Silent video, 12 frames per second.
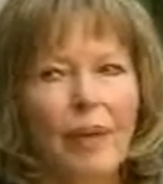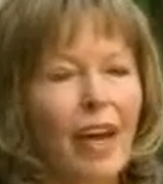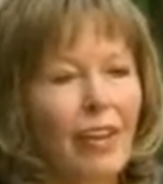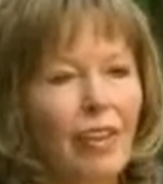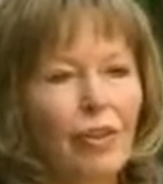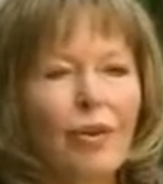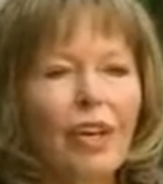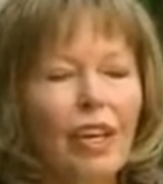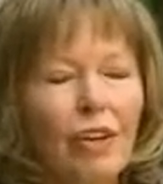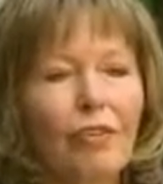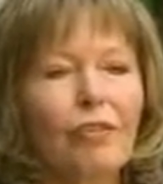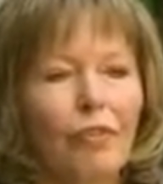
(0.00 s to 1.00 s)
about
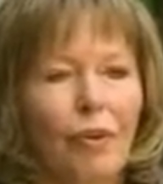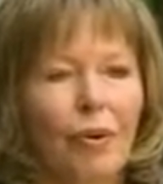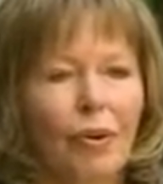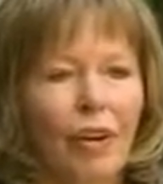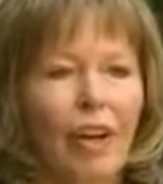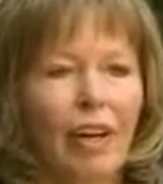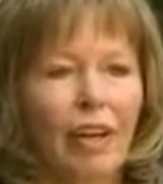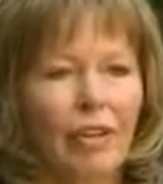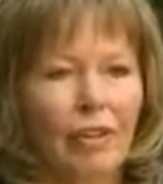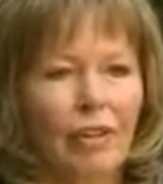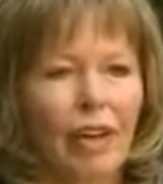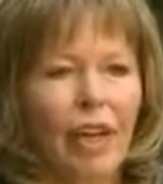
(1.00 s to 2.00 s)
3 or 4
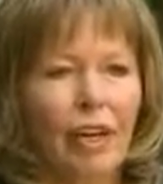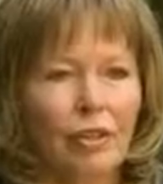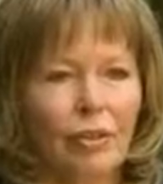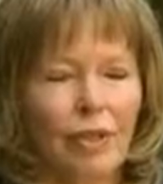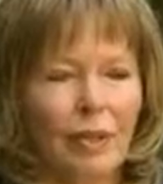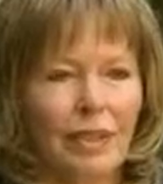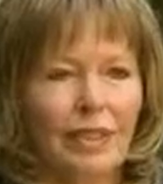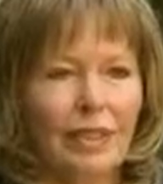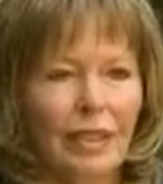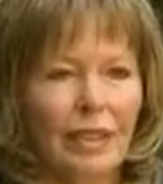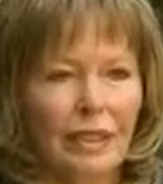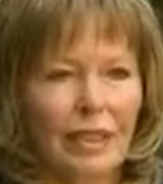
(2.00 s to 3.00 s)
other air treatment
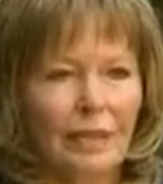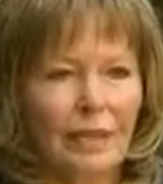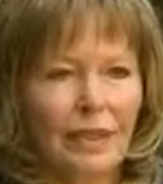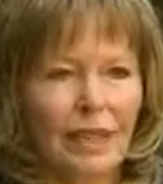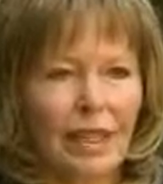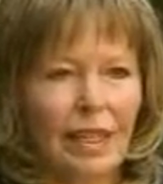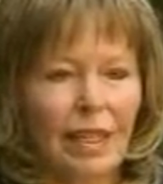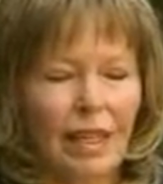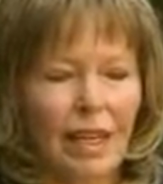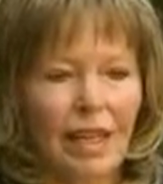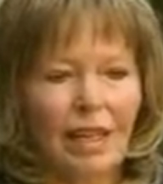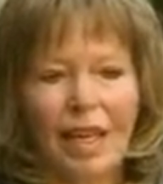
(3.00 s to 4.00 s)
systems,
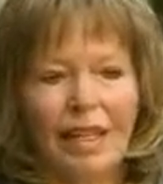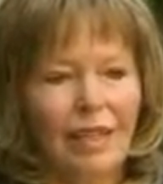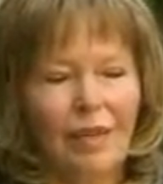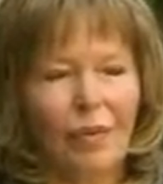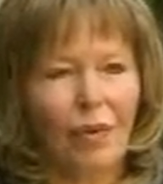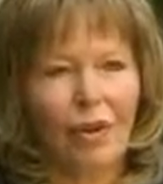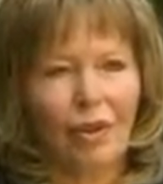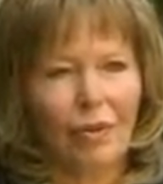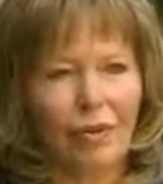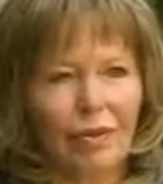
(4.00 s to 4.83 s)
and they didn't work.